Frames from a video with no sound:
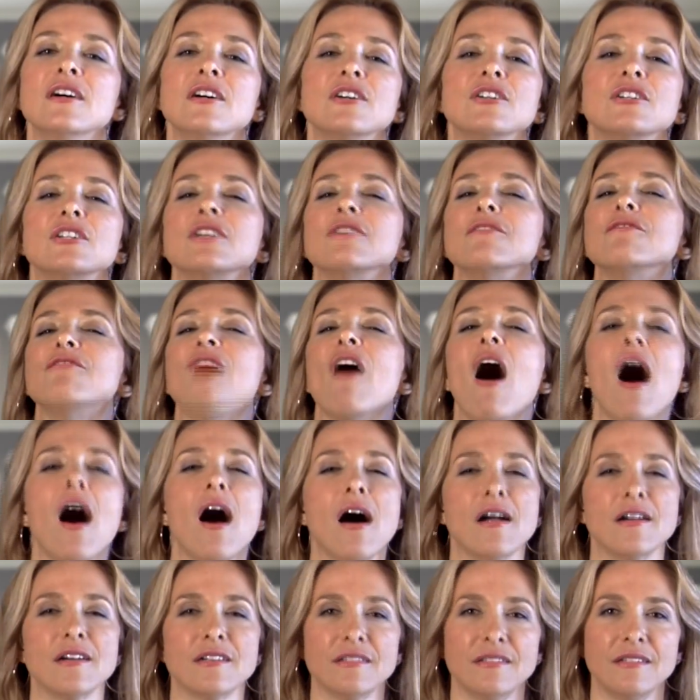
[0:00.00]

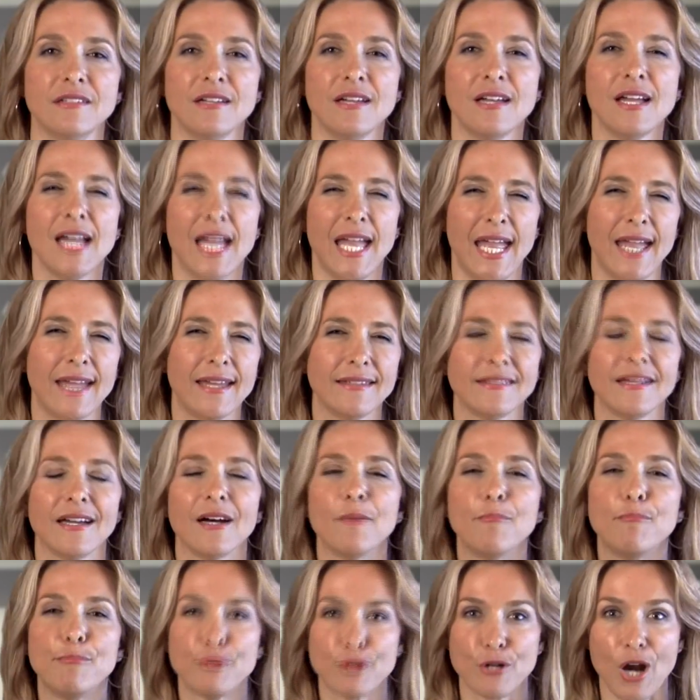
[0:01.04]
reward and a
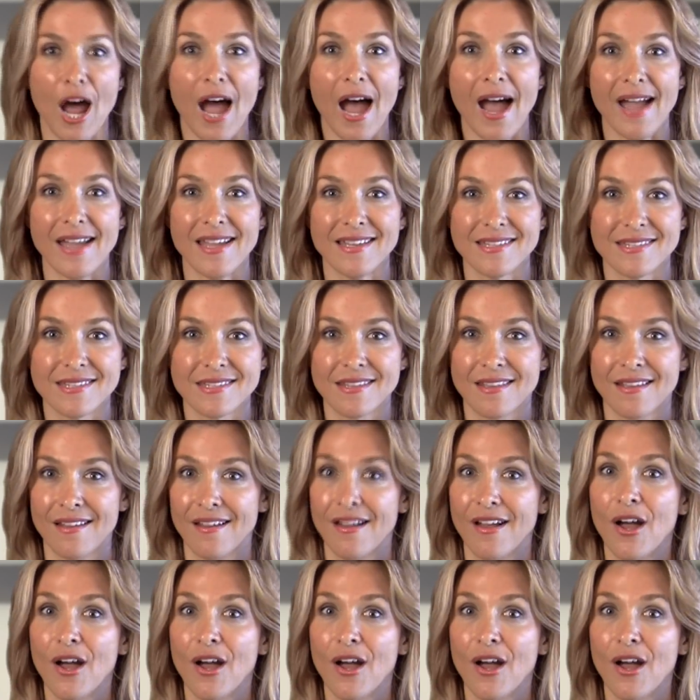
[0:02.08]
prize.